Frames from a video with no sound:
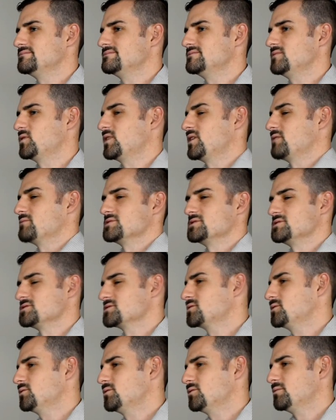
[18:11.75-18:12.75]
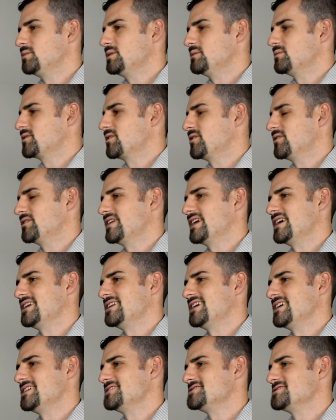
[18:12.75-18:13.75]
when I was in school, people called it
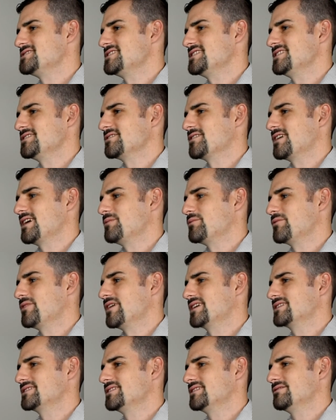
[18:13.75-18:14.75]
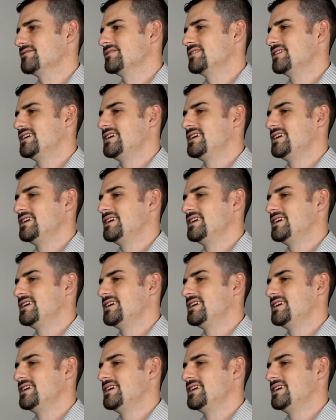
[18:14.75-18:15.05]
ADHD or hyperactive.